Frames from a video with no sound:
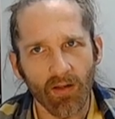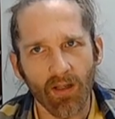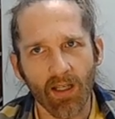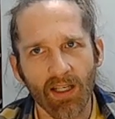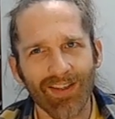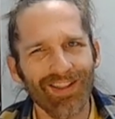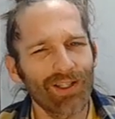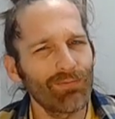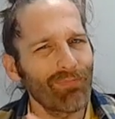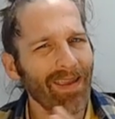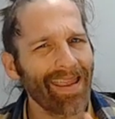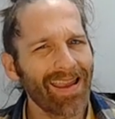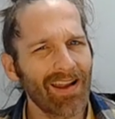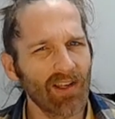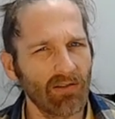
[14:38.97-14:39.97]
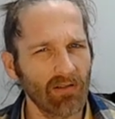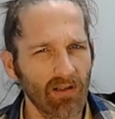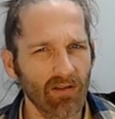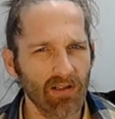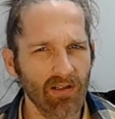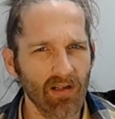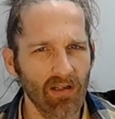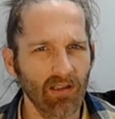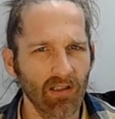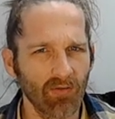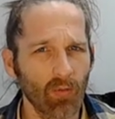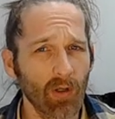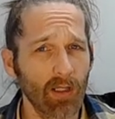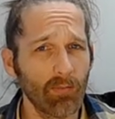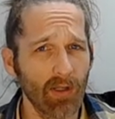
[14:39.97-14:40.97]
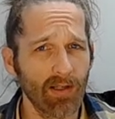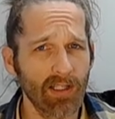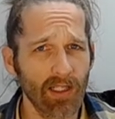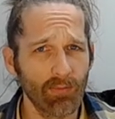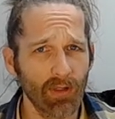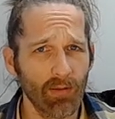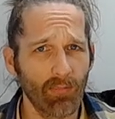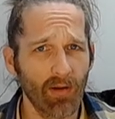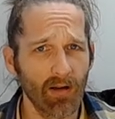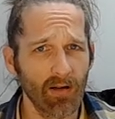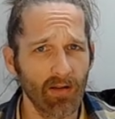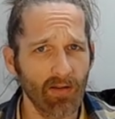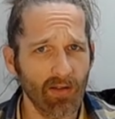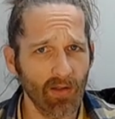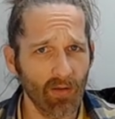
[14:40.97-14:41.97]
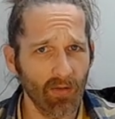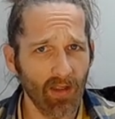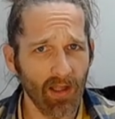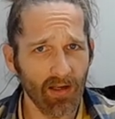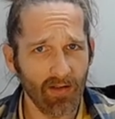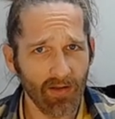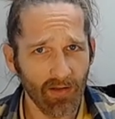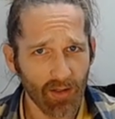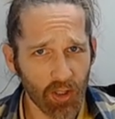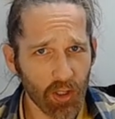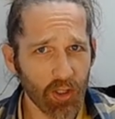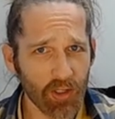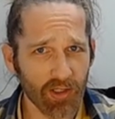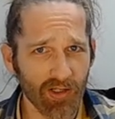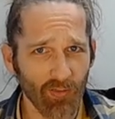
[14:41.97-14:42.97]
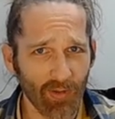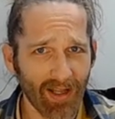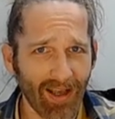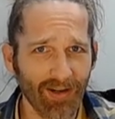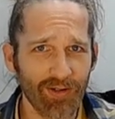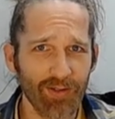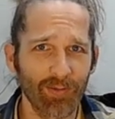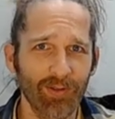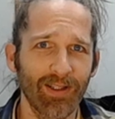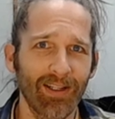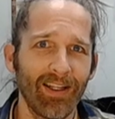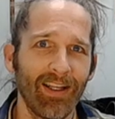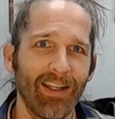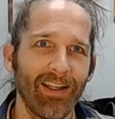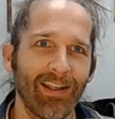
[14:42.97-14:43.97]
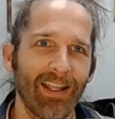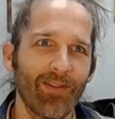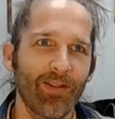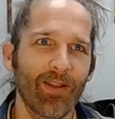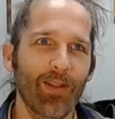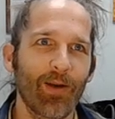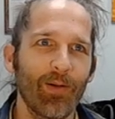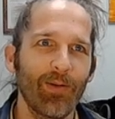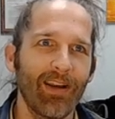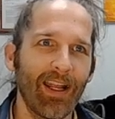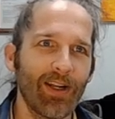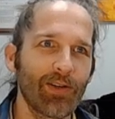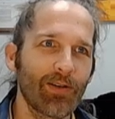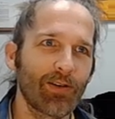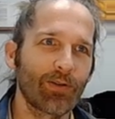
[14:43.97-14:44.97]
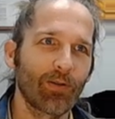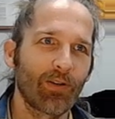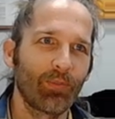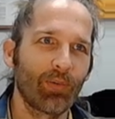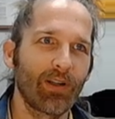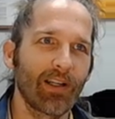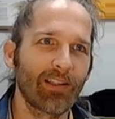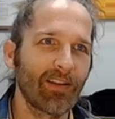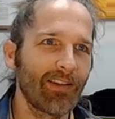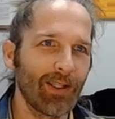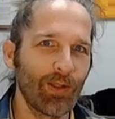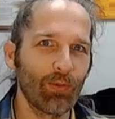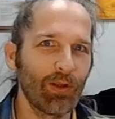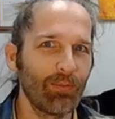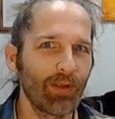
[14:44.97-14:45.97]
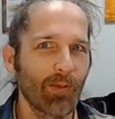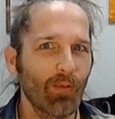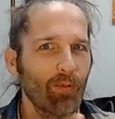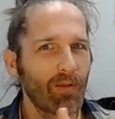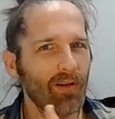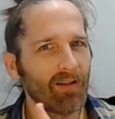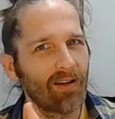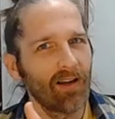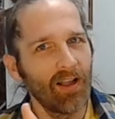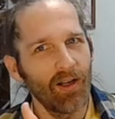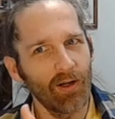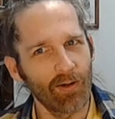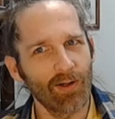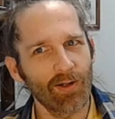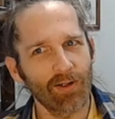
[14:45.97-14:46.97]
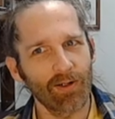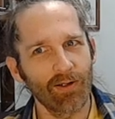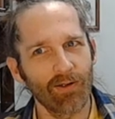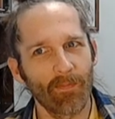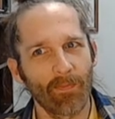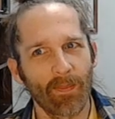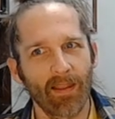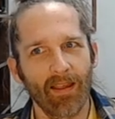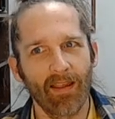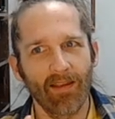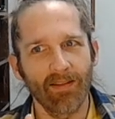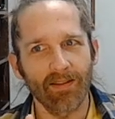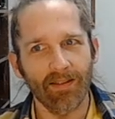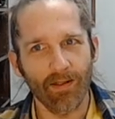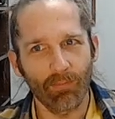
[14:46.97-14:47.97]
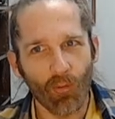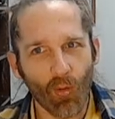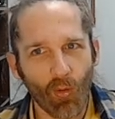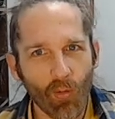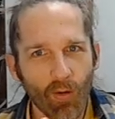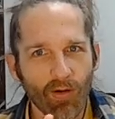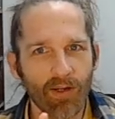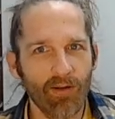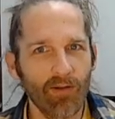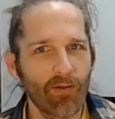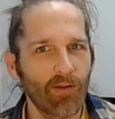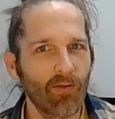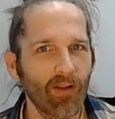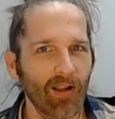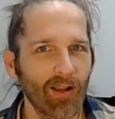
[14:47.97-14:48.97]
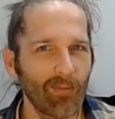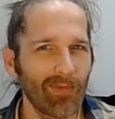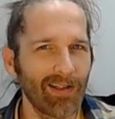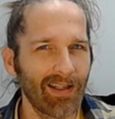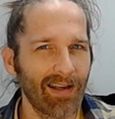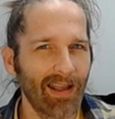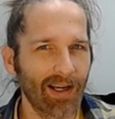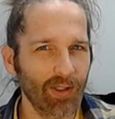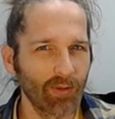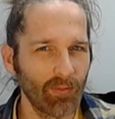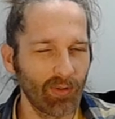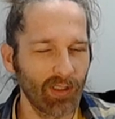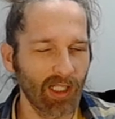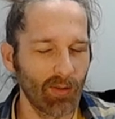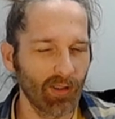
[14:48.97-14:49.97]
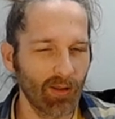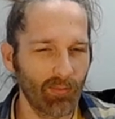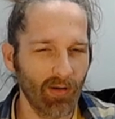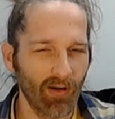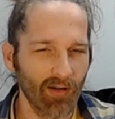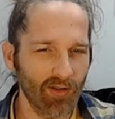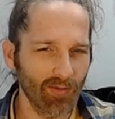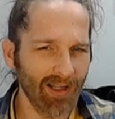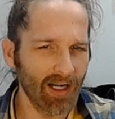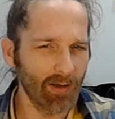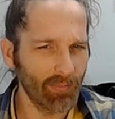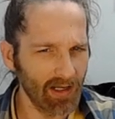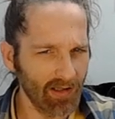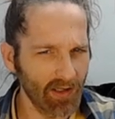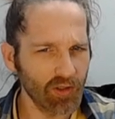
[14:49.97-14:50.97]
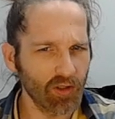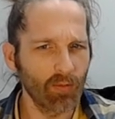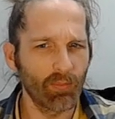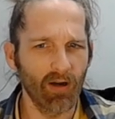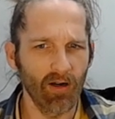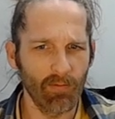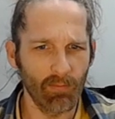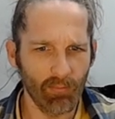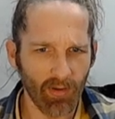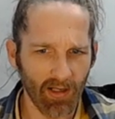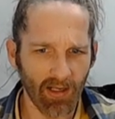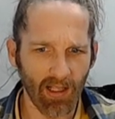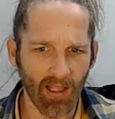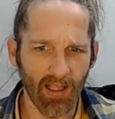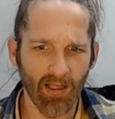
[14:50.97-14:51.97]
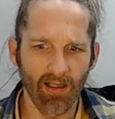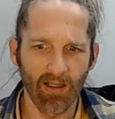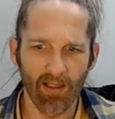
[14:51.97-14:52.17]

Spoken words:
expand your understanding of what it means to be a parent. So that nurture would actually, even though nature sort of predicted that you wouldn't become a parent, nurture supported your development in actually becoming a parent. So not a biological parent, but a